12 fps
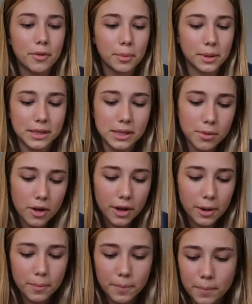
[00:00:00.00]
from Princess
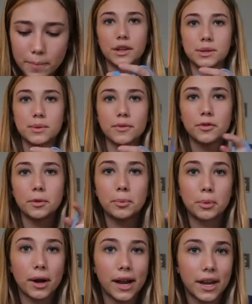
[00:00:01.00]
Polly. This one from
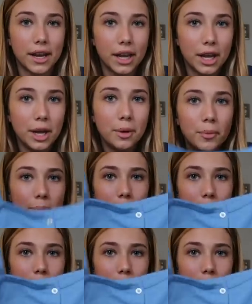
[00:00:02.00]
Brandy.